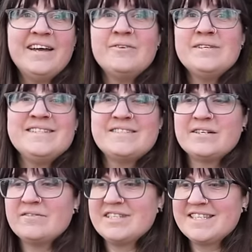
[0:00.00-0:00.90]
I don't need
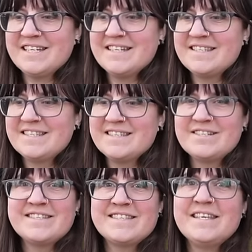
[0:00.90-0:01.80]
services,
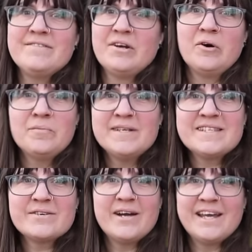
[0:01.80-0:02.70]
just leave it
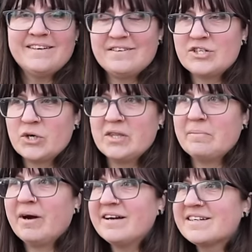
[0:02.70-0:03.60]
open so I can enjoy
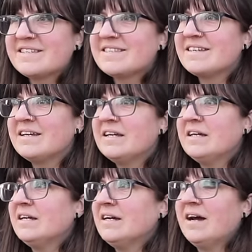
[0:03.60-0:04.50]
the
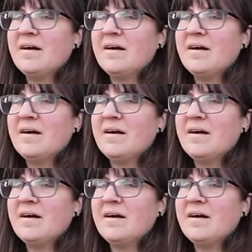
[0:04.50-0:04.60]
parks.